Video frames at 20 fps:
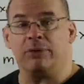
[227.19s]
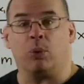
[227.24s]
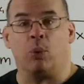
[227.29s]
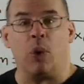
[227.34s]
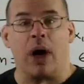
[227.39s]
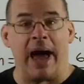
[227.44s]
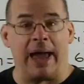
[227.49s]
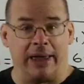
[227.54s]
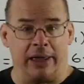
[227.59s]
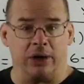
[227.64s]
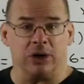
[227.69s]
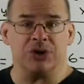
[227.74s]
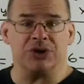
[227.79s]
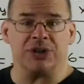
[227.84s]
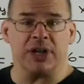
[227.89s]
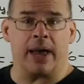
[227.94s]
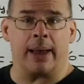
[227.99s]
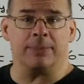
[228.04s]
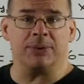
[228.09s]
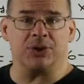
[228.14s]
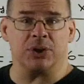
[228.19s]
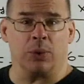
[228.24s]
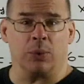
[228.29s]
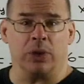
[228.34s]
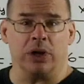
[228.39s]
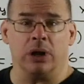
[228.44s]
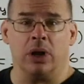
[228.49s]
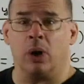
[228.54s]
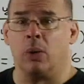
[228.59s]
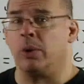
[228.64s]
the y-intercept, so we
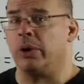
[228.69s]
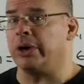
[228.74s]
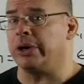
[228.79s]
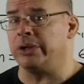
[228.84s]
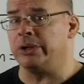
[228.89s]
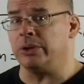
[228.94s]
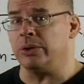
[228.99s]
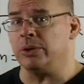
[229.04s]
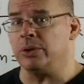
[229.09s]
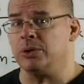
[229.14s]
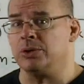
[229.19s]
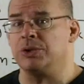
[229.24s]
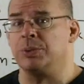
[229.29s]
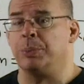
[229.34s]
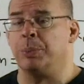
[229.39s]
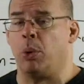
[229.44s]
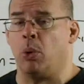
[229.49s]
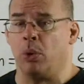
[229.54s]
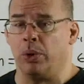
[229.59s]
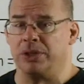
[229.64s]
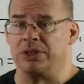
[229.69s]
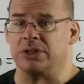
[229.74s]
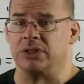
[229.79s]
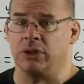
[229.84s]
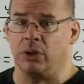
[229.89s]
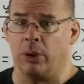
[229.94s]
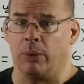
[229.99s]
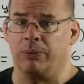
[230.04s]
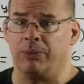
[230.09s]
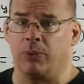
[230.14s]
know we're going to use the point
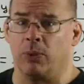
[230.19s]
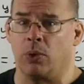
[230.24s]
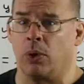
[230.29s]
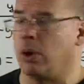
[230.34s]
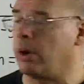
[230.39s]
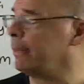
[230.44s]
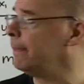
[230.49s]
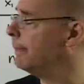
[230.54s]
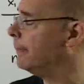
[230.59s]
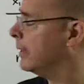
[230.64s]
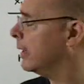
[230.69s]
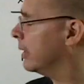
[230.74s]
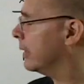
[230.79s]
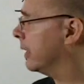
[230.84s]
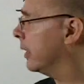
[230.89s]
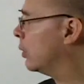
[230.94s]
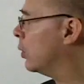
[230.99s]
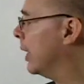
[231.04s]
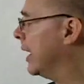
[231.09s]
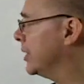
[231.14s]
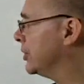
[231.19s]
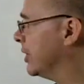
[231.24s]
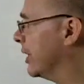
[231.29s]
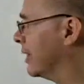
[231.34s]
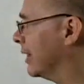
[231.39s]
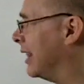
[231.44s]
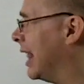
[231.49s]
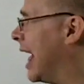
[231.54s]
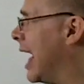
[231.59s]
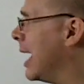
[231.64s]
slope form of the equation of the
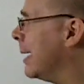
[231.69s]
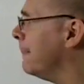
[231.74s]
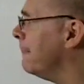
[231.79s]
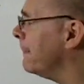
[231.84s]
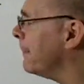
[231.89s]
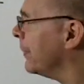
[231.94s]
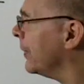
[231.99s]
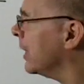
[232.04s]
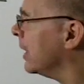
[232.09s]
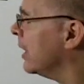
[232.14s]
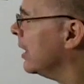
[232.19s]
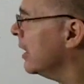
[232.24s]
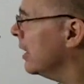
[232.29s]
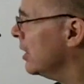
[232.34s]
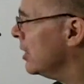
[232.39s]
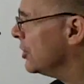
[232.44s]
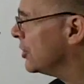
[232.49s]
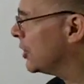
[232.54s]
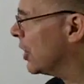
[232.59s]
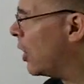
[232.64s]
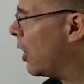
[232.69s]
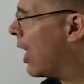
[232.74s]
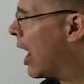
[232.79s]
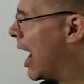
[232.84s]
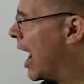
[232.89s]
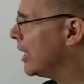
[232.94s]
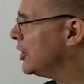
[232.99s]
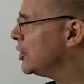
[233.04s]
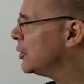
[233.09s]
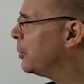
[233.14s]
line. So
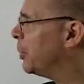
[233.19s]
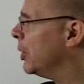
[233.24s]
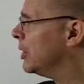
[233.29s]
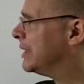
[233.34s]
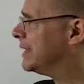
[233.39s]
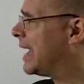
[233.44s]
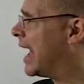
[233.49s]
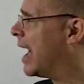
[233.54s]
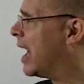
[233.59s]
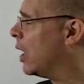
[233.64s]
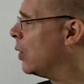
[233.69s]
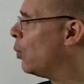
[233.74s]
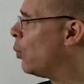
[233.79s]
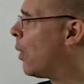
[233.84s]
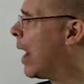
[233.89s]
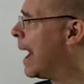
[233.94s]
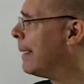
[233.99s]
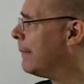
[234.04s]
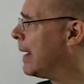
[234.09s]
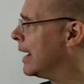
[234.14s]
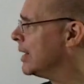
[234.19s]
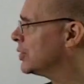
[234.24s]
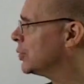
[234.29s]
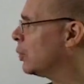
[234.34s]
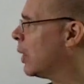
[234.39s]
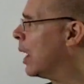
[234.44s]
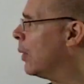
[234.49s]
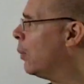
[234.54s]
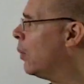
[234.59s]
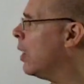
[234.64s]
I just put down y minus
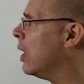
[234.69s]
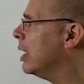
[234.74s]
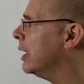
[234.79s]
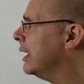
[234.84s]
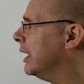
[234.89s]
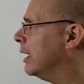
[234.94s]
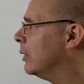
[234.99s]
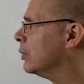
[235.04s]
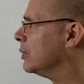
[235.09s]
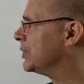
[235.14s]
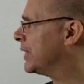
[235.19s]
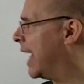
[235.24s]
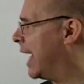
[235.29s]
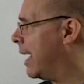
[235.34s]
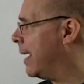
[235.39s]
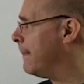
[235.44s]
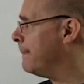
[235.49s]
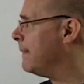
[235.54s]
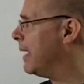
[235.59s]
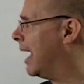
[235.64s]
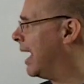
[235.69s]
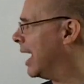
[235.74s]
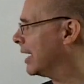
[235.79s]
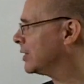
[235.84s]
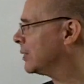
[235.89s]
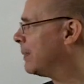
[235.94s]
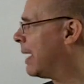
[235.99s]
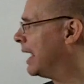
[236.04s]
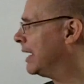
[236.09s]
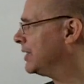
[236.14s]
y1 equals m,
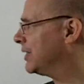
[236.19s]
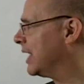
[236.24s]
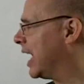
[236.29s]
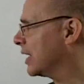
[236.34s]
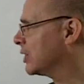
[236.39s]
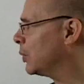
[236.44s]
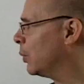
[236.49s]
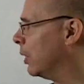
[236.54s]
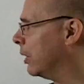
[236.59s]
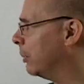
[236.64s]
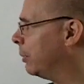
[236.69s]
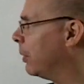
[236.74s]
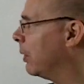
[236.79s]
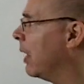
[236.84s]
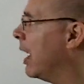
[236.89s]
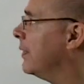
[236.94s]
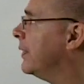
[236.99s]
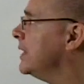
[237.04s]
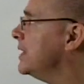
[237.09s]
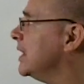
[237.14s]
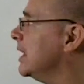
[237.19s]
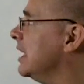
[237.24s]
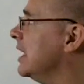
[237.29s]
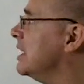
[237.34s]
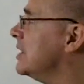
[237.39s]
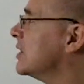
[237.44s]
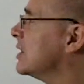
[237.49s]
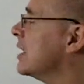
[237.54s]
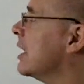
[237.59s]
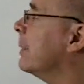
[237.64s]
x minus x1 in
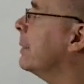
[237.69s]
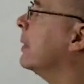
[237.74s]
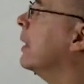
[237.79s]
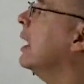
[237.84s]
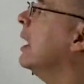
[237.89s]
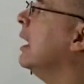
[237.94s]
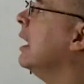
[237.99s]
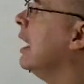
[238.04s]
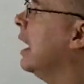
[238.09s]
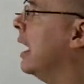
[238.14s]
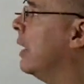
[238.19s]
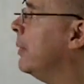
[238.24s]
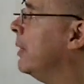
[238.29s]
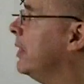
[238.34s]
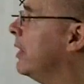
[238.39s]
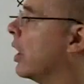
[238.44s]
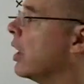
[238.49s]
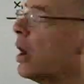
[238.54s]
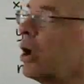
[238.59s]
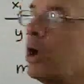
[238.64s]
parentheses, and we're going to